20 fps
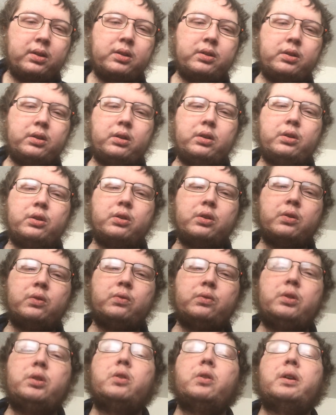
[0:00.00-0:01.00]
You
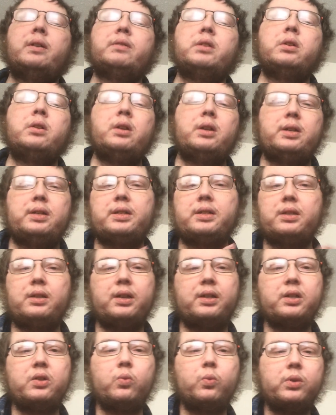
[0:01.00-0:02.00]
don't have to
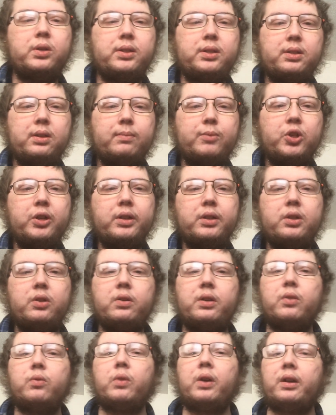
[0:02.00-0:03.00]
stick to one subject. You
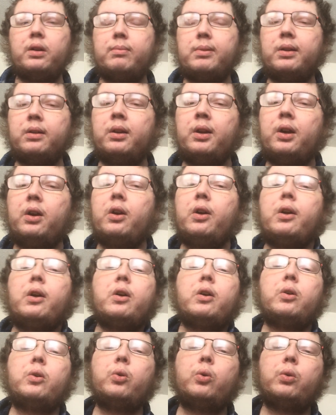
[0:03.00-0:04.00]
can write about
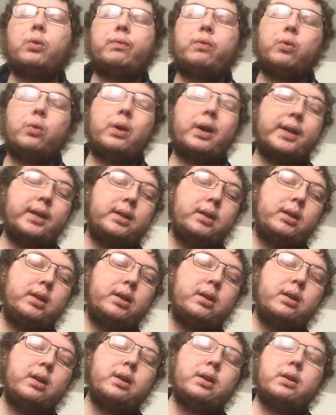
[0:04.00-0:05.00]
a whole variety
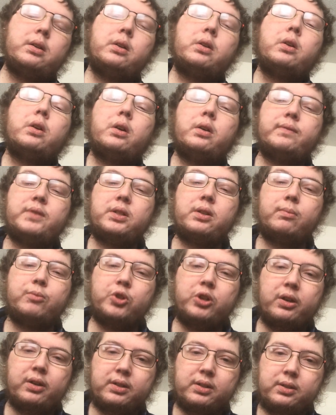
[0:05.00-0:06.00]
of
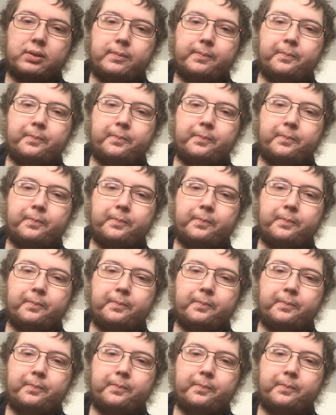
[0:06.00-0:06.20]
subjects.